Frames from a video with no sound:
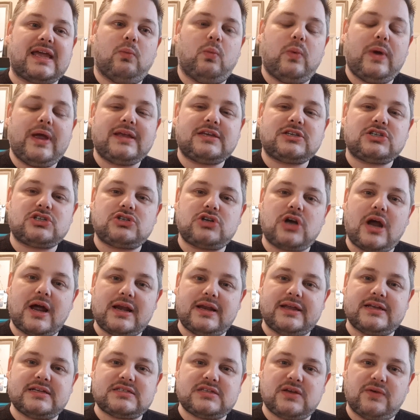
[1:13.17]
we're
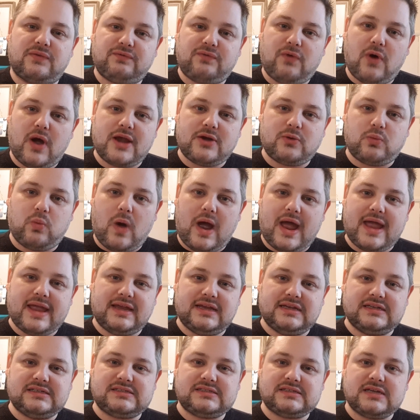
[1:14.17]
struggling to find
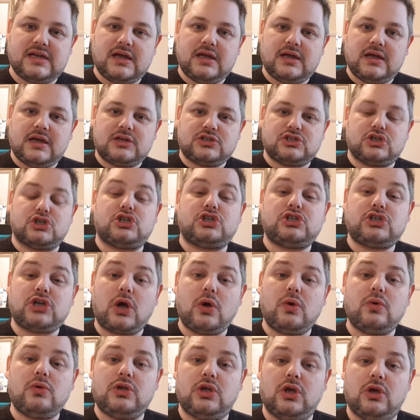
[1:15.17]
ways to
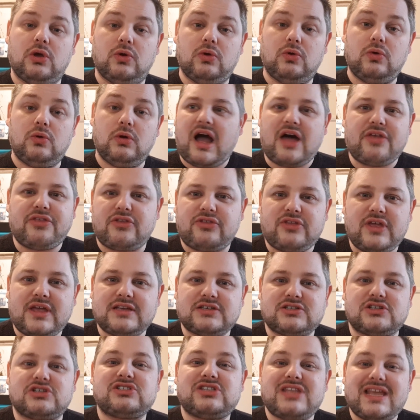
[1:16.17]
show you other
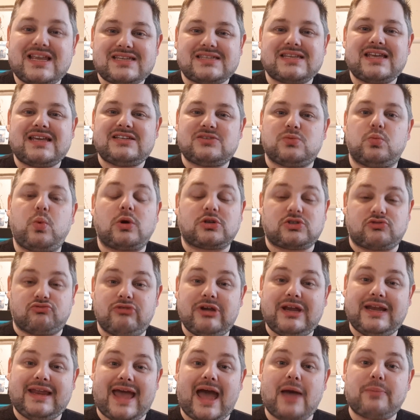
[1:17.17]
things because this is what's
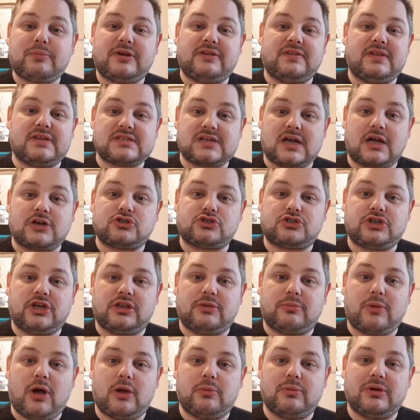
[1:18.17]
really happening in this country at
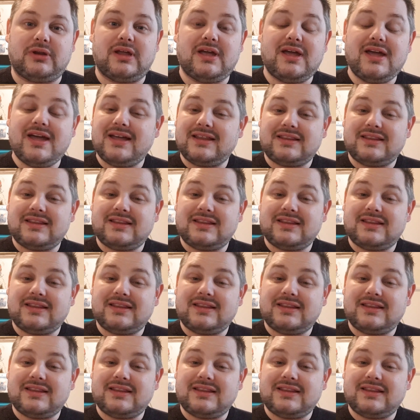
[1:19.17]
the moment.